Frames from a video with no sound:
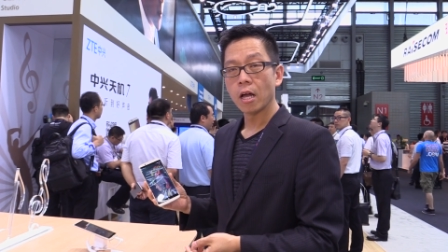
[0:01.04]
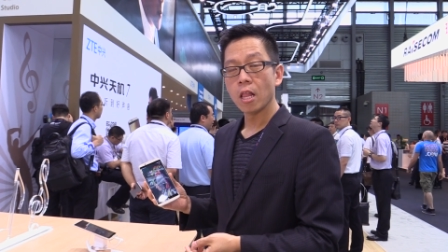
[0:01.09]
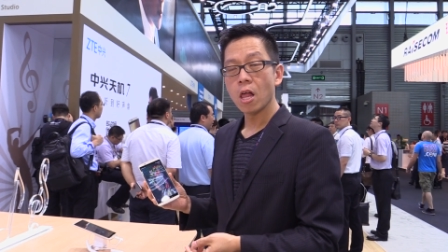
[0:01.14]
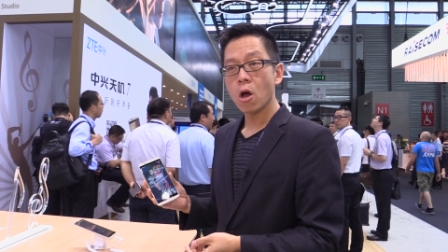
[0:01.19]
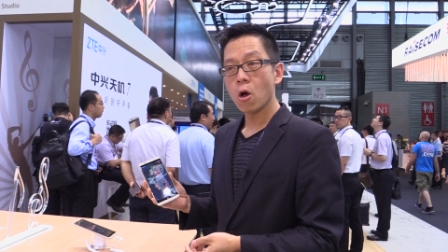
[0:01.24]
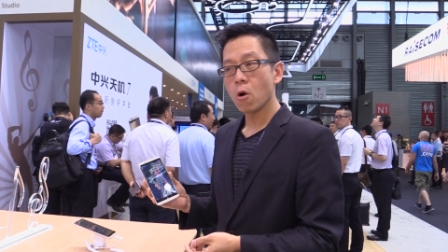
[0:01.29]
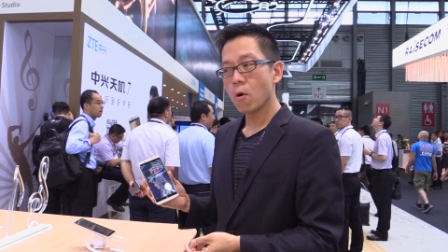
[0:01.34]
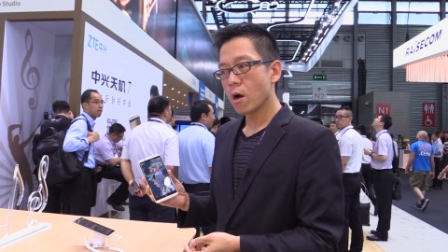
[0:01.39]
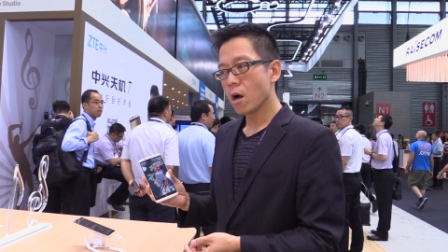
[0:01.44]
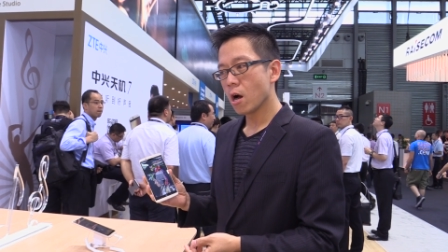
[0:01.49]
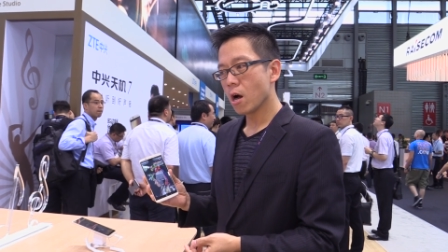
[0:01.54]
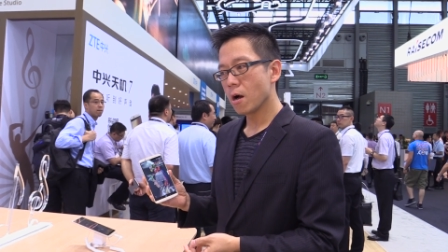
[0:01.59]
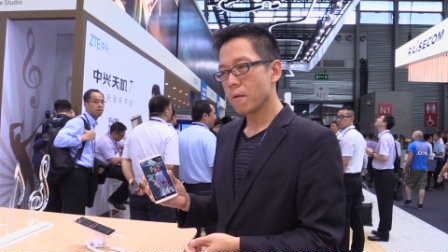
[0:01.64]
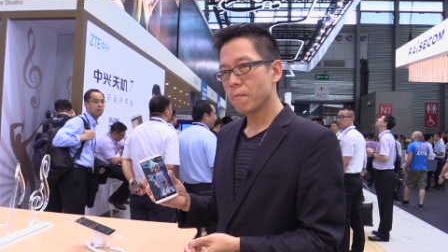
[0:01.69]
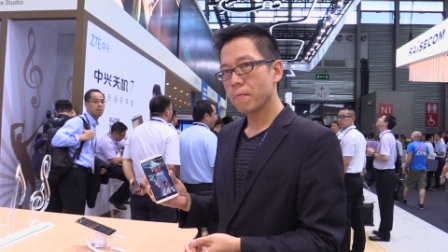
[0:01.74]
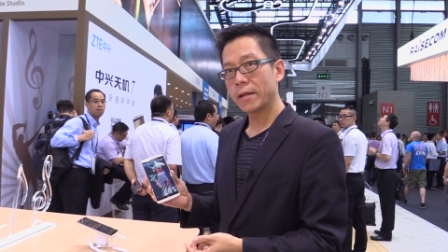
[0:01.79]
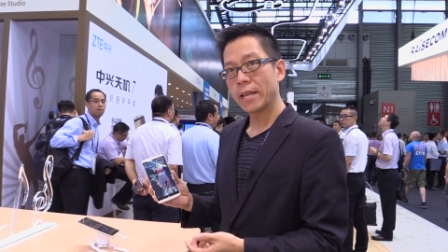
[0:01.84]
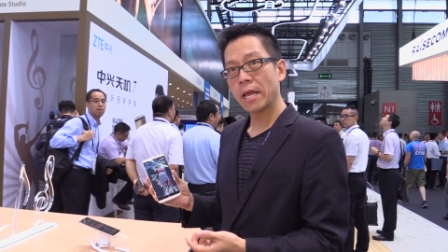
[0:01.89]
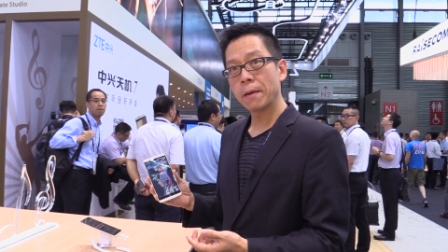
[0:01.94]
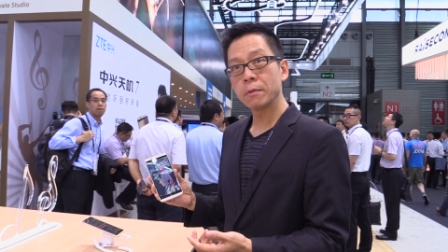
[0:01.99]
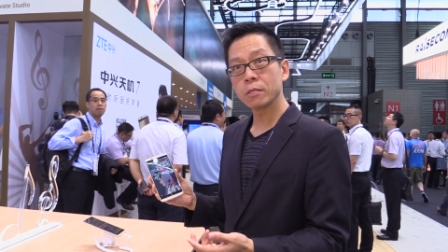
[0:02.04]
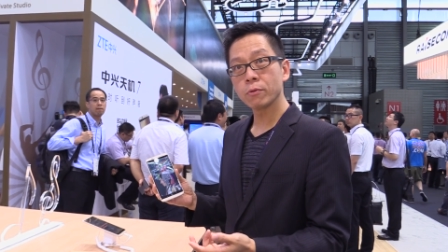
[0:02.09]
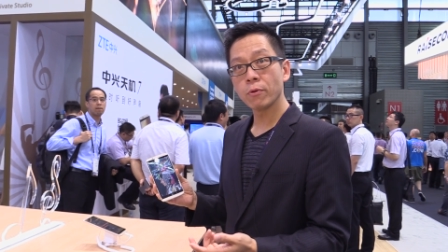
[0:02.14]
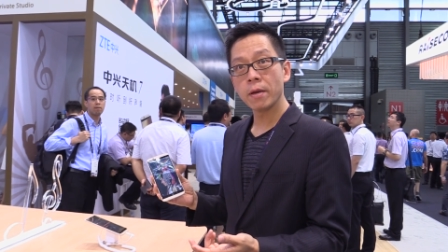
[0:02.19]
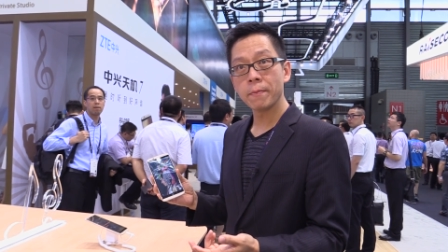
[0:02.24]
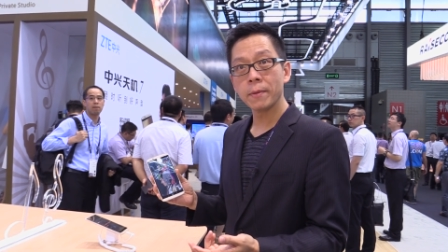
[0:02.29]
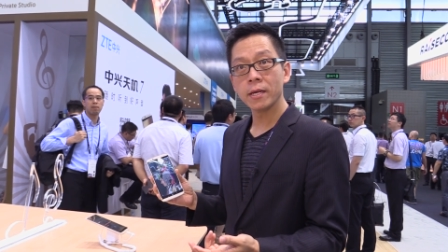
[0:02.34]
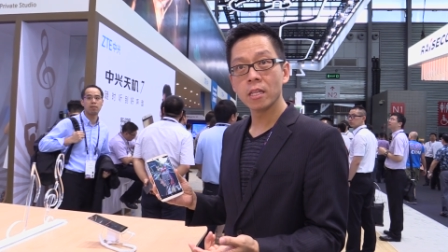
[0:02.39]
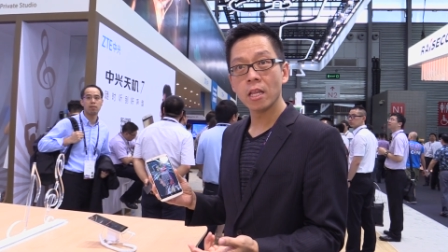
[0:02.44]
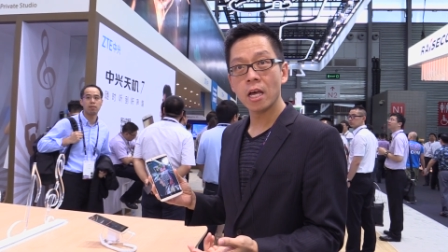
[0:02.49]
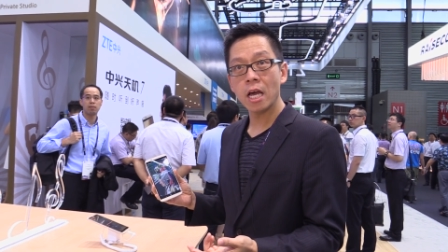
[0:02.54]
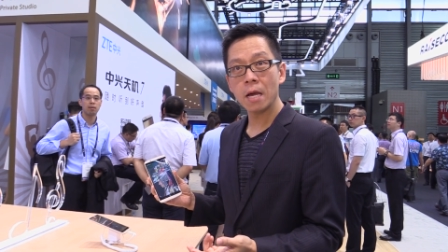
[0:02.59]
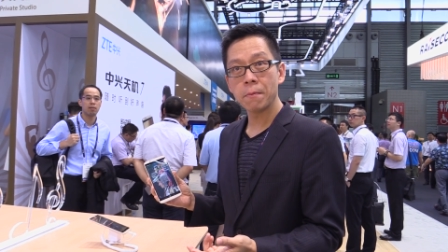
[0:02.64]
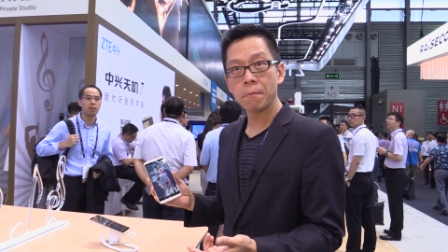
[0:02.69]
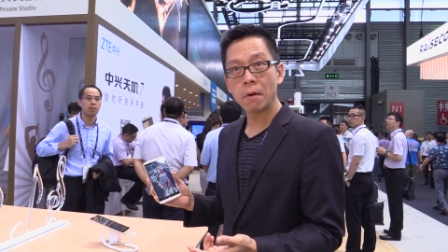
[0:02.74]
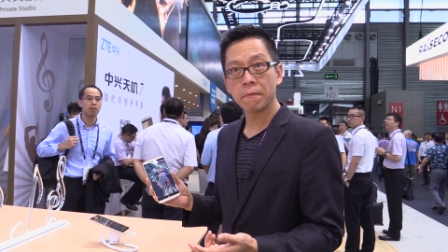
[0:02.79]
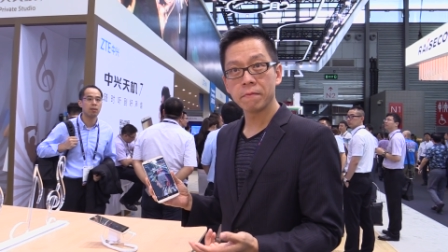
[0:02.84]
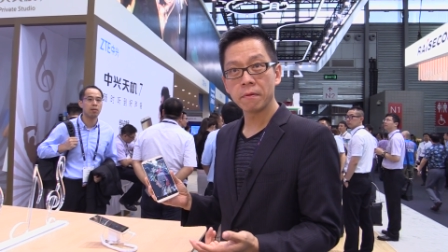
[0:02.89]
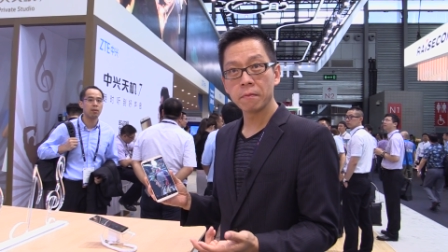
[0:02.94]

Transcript: Hello, my name is Wayman Lamb.